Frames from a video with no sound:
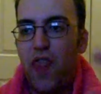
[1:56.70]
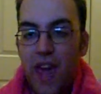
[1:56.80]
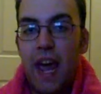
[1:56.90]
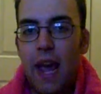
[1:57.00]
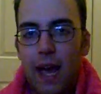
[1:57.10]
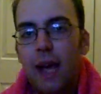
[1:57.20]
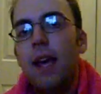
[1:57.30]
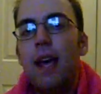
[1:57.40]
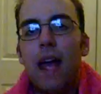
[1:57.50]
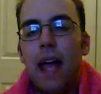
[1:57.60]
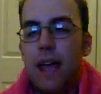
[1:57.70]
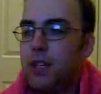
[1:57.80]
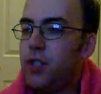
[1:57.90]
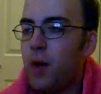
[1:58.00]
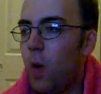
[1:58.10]
thing.
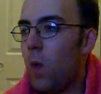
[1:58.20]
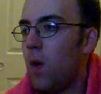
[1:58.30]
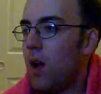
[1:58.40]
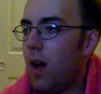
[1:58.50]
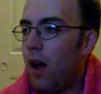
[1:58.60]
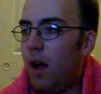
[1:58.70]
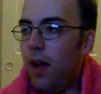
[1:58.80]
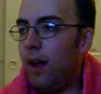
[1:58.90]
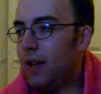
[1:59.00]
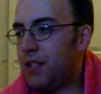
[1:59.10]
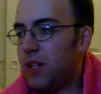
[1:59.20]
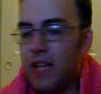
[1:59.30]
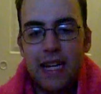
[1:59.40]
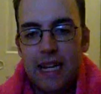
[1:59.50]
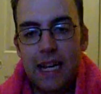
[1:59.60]
And so
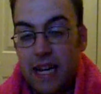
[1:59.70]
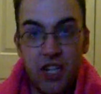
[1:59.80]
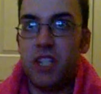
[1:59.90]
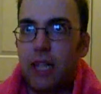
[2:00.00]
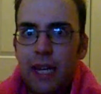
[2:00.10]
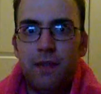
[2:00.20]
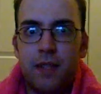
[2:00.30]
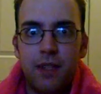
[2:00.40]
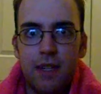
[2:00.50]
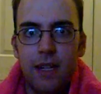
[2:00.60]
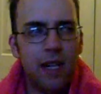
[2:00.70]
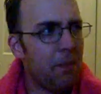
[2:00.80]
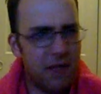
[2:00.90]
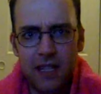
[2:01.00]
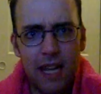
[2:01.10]
then he just leaves. He
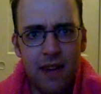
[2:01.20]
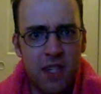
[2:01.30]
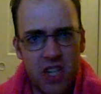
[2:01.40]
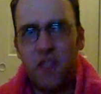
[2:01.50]
ups and leaves. He